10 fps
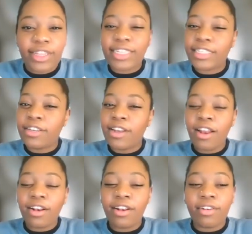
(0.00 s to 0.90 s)
This is
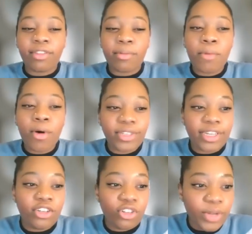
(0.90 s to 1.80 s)
not the most
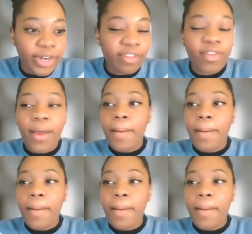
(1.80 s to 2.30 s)
intuitive,